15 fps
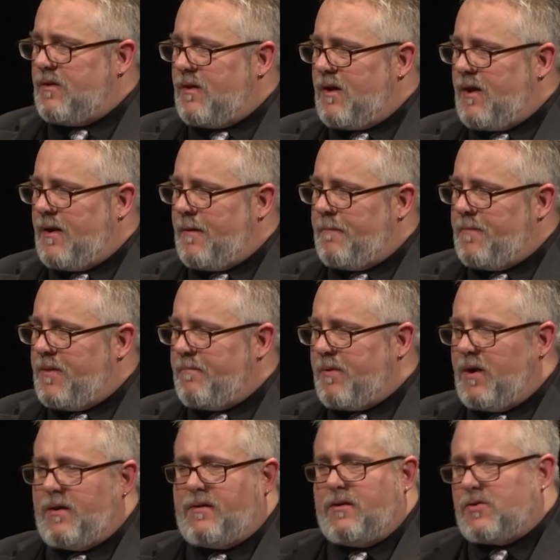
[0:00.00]
the
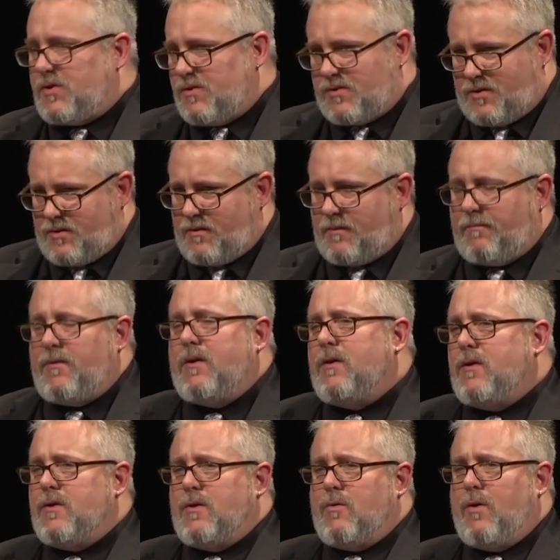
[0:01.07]
politicians and the
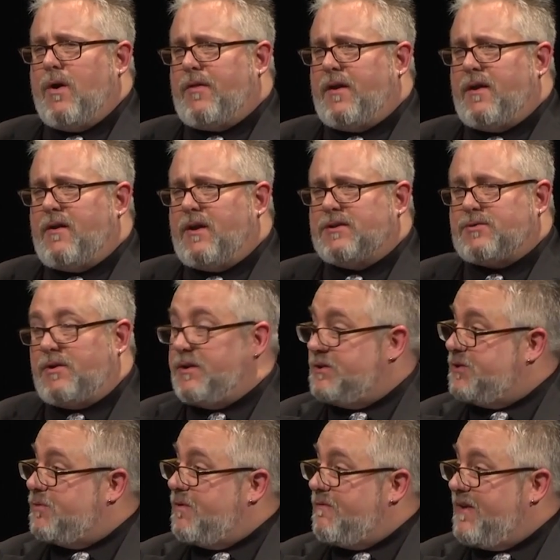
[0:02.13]
wealthy industrialists
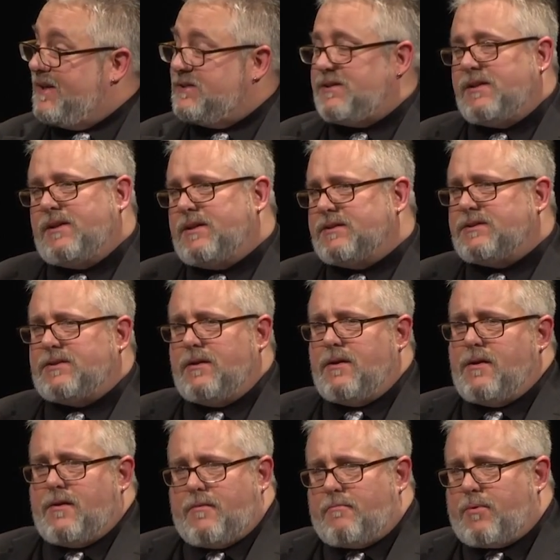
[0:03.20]
to invest in this,
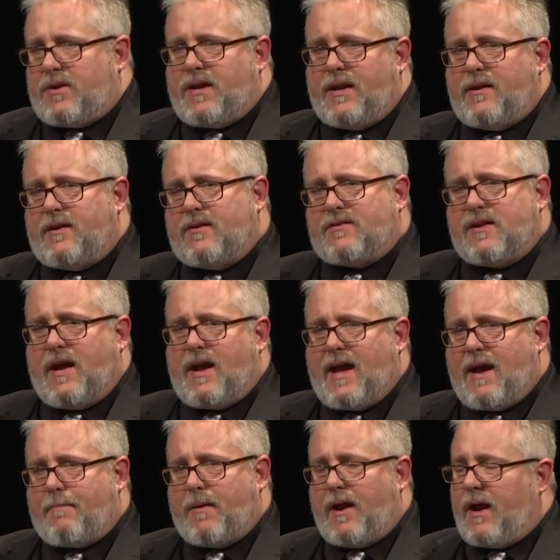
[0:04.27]
pretended it's not
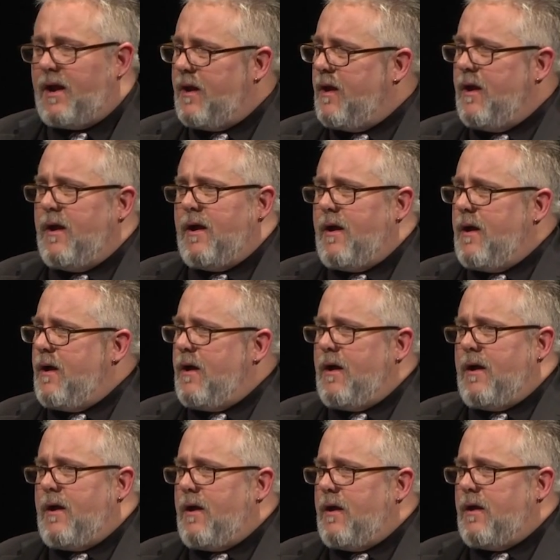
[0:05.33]
happening.
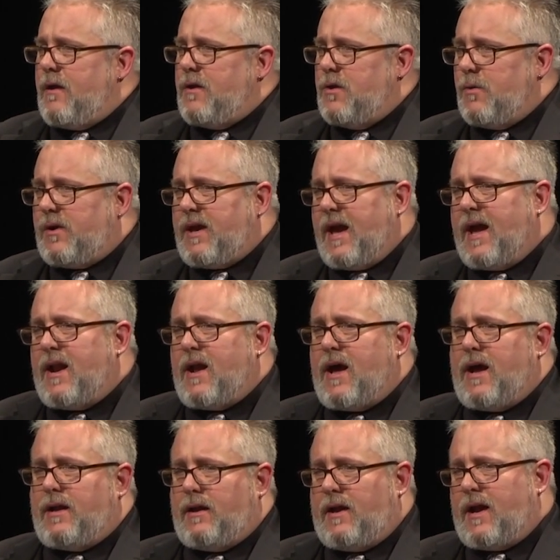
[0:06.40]
You
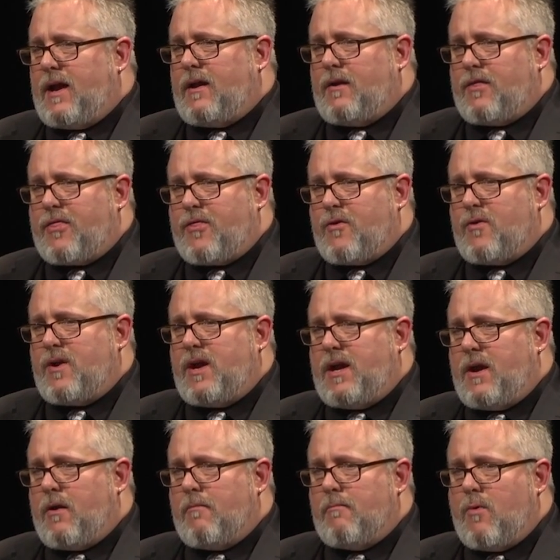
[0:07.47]
cannot get a
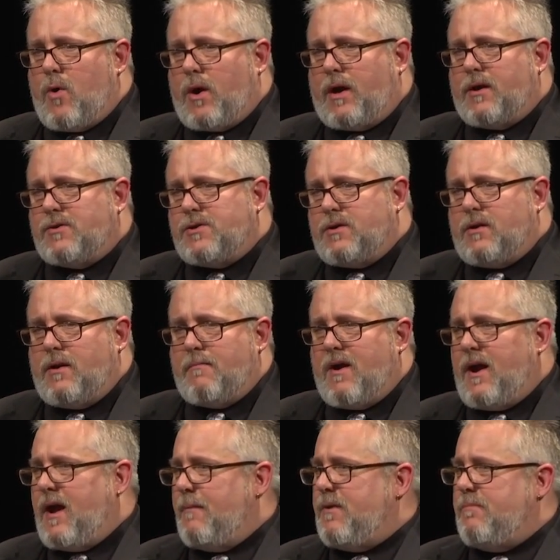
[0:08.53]
30-year mortgage in
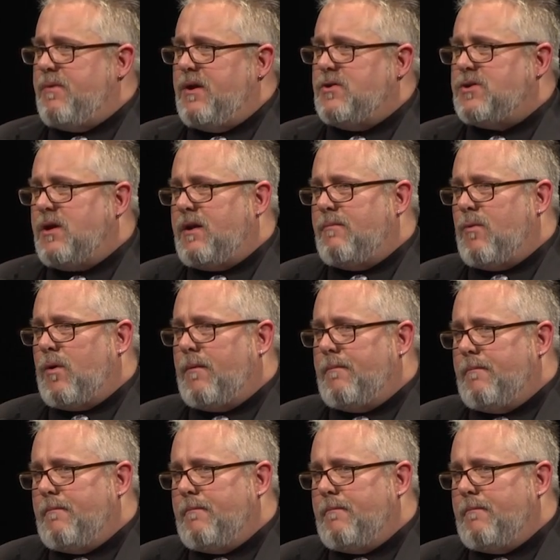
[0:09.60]
Miami Beach anymore.